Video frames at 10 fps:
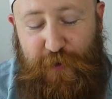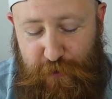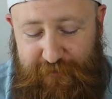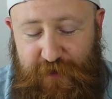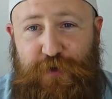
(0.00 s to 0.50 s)
Boot
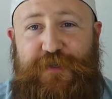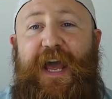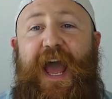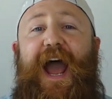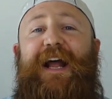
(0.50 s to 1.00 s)
Reviews,
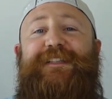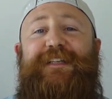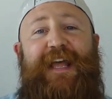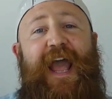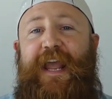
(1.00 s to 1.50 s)
and
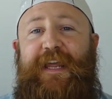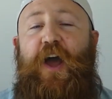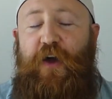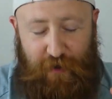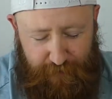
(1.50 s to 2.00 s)
today,
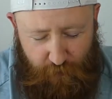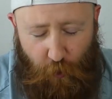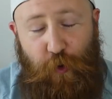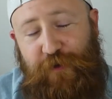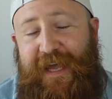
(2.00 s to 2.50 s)
of
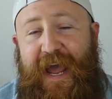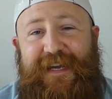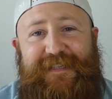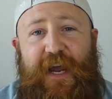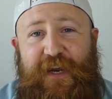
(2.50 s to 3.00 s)
all
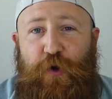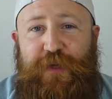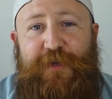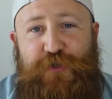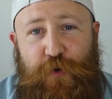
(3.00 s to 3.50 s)
days, I can only
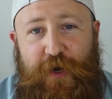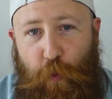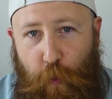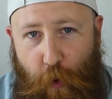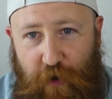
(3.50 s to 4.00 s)
be
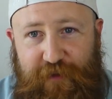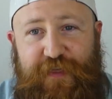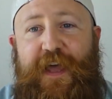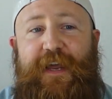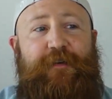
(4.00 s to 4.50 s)
doing one
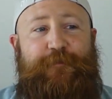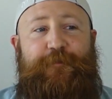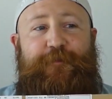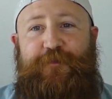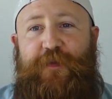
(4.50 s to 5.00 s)
thing:
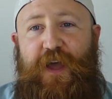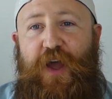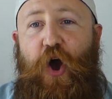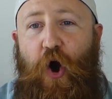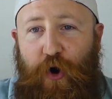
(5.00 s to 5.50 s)

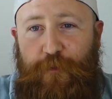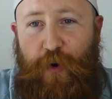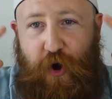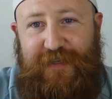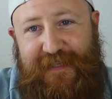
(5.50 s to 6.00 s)

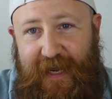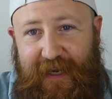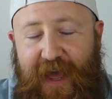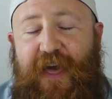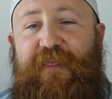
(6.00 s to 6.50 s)

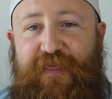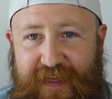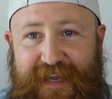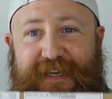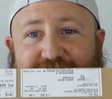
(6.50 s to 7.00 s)
unboxing
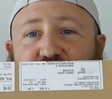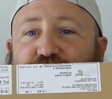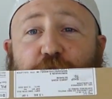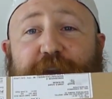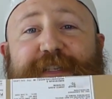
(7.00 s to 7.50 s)
these.
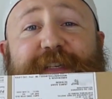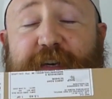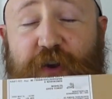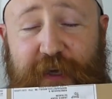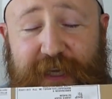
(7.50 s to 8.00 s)
So this is a
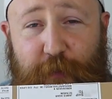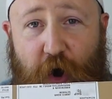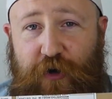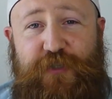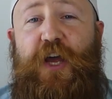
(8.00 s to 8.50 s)
Nike
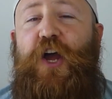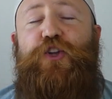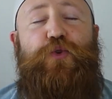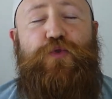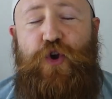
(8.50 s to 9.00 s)
box.
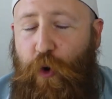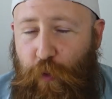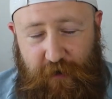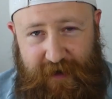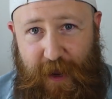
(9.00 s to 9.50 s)
You know
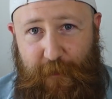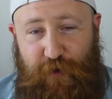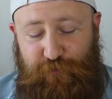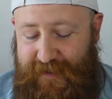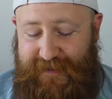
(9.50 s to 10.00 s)
what came
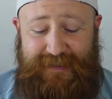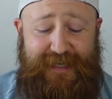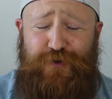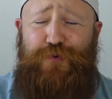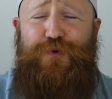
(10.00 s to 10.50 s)
out recently,
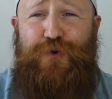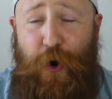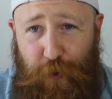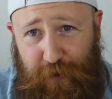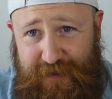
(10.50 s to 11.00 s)
you
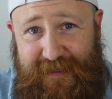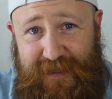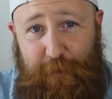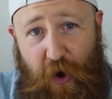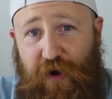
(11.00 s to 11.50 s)
know what's in
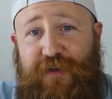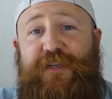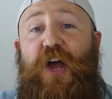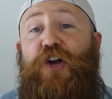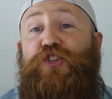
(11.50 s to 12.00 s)
the
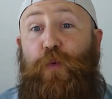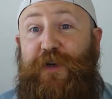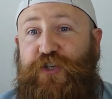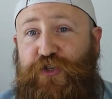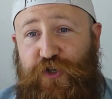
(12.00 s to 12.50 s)
box, so we
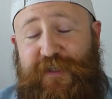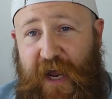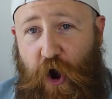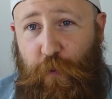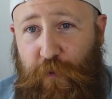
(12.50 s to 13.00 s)
should just
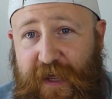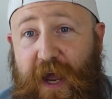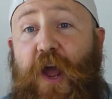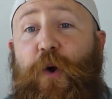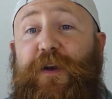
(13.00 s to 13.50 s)
get on with
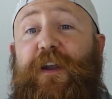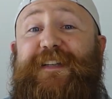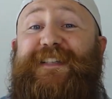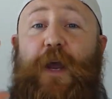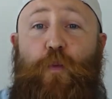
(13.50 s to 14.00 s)
it. We'd like
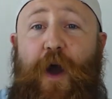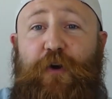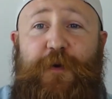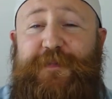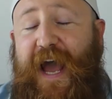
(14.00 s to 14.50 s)
to say
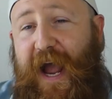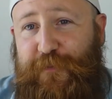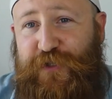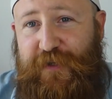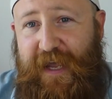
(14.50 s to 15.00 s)
welcome to
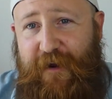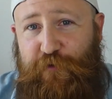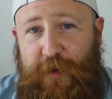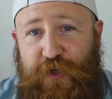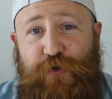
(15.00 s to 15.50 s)
absolutely
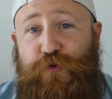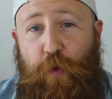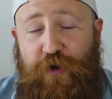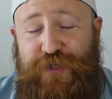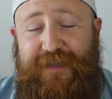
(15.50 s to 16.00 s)
everybody who's
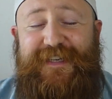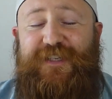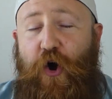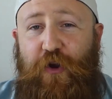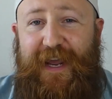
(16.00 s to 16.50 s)
watching
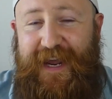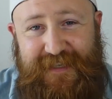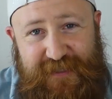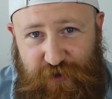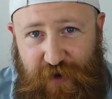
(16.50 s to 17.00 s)
this on
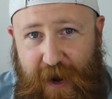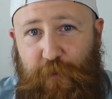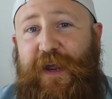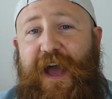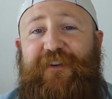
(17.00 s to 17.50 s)
Instagram.
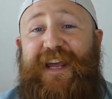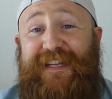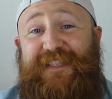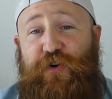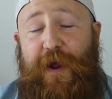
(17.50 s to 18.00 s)
We have an
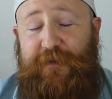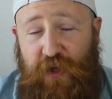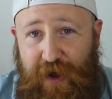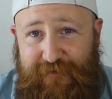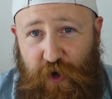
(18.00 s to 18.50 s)
Instagram
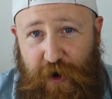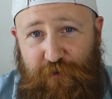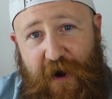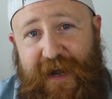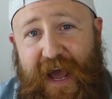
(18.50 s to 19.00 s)
live going
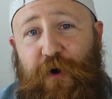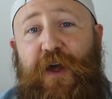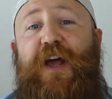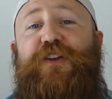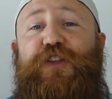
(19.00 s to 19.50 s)
right now
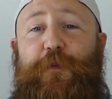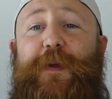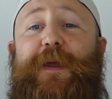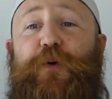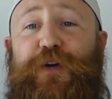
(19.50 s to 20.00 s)
so that
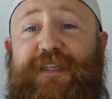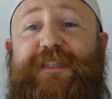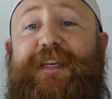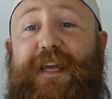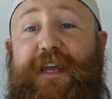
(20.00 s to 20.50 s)
people can
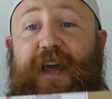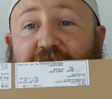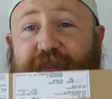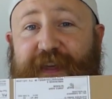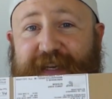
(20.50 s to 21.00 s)
see
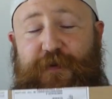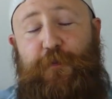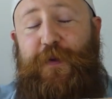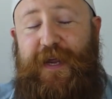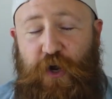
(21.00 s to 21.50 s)
this
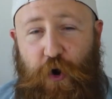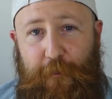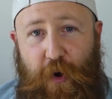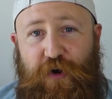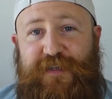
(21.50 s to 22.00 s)
being
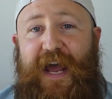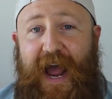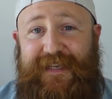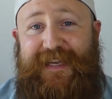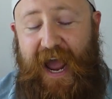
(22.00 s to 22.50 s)
unboxed
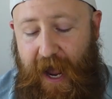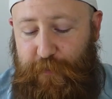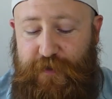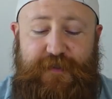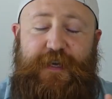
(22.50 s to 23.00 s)
as it
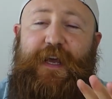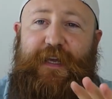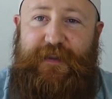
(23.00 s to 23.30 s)
happens.